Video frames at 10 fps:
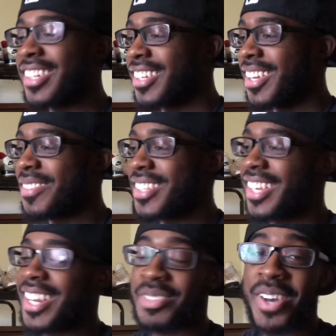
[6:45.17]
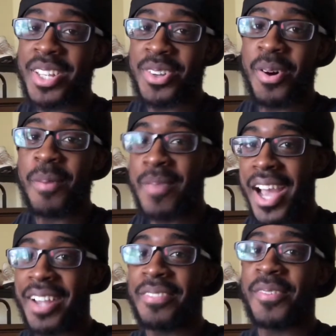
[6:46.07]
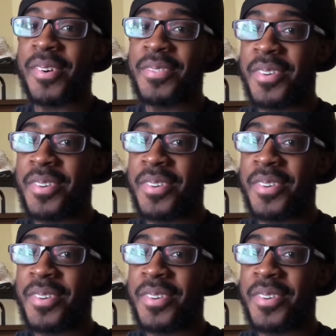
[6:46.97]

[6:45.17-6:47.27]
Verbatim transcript: You know what I'm saying? That's why it's called back and forth.